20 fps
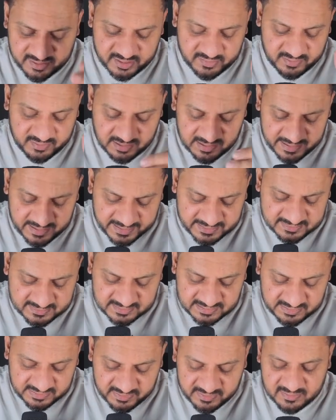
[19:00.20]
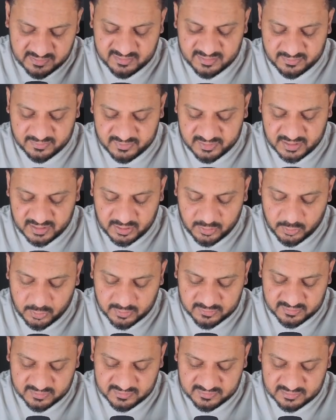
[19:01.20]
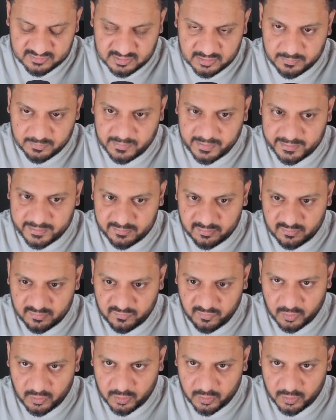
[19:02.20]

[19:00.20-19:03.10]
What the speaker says: less even if the subsidy causes a price fall.